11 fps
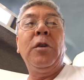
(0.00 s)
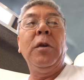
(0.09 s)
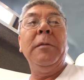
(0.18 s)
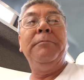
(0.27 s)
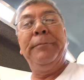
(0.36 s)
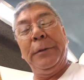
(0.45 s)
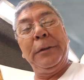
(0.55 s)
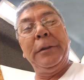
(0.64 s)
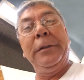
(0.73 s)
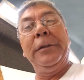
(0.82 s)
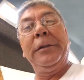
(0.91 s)
Creek
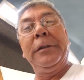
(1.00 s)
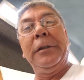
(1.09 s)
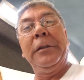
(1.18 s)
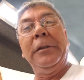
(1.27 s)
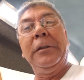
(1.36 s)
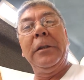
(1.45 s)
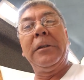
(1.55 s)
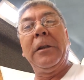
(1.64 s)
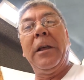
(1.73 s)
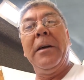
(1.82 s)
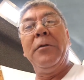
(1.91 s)
is
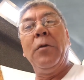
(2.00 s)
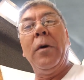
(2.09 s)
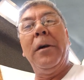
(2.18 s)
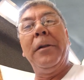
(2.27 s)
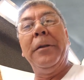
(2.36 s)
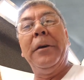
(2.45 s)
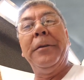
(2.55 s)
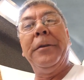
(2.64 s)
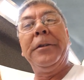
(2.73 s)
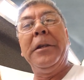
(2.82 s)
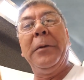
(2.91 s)
alive and well on
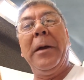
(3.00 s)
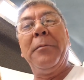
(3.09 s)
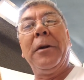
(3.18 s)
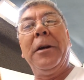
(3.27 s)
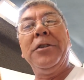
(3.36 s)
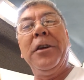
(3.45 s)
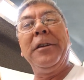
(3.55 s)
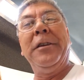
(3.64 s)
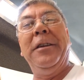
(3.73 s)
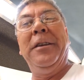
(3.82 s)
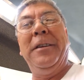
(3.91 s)
the Sea Ray
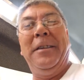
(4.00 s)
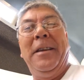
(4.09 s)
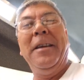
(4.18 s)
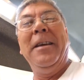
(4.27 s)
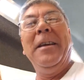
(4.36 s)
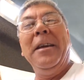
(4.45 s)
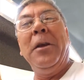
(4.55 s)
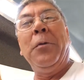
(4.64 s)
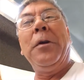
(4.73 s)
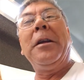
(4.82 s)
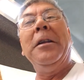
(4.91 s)
project,
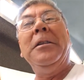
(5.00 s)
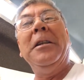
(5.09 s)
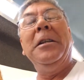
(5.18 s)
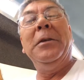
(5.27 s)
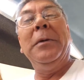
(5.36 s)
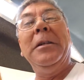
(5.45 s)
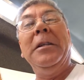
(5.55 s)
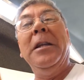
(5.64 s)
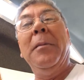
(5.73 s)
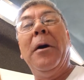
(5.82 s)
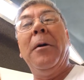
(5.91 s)
and we're continuing to
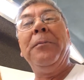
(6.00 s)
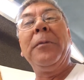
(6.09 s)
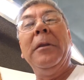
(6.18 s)
demo.